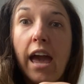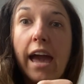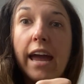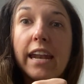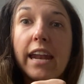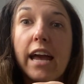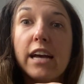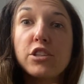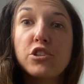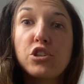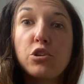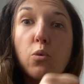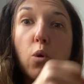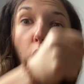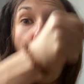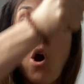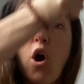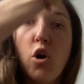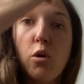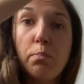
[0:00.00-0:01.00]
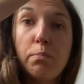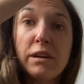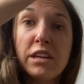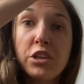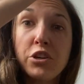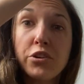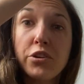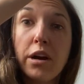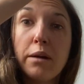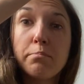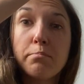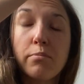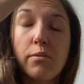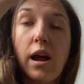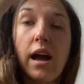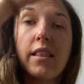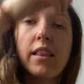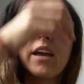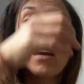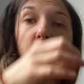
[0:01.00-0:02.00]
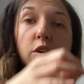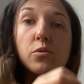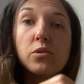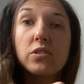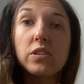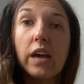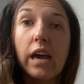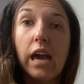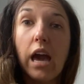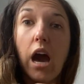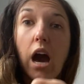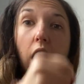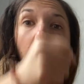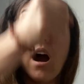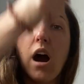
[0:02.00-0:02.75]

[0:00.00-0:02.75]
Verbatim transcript: and as you open your umbrella, you say,